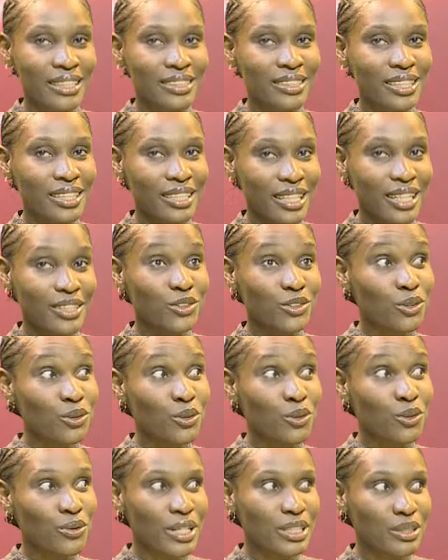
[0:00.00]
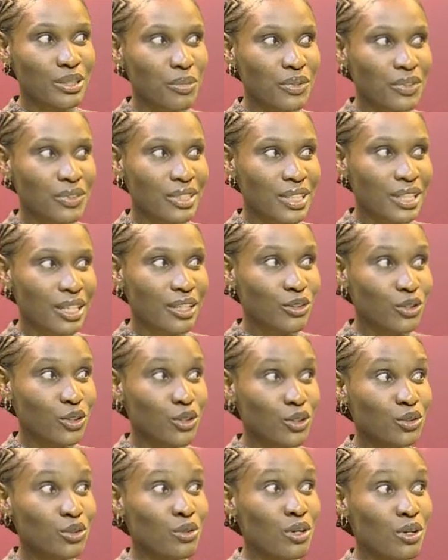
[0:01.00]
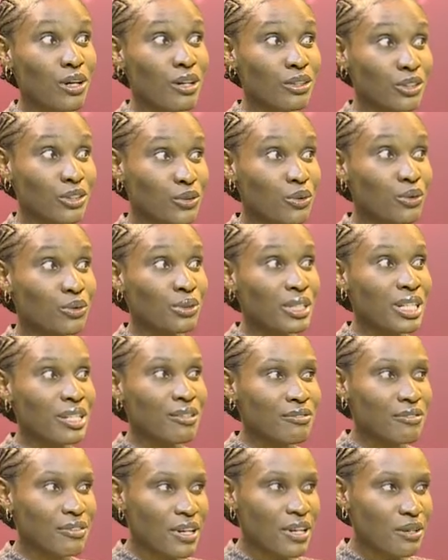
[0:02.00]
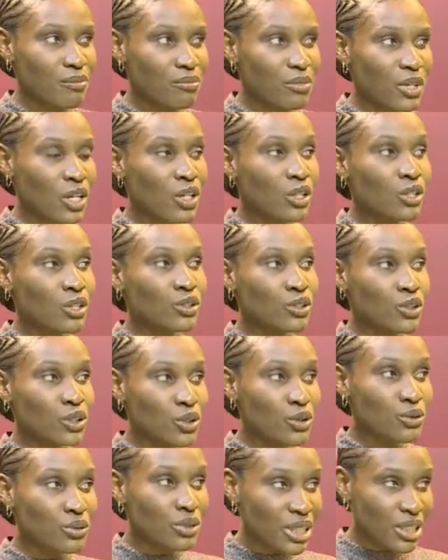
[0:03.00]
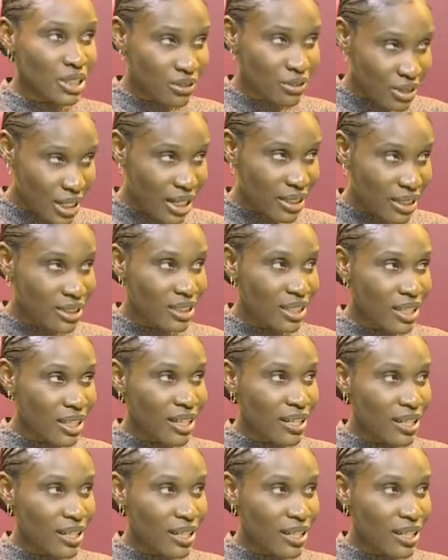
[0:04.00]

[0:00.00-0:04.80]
need a yes or no response again, just to you know reaffirm. Do you regret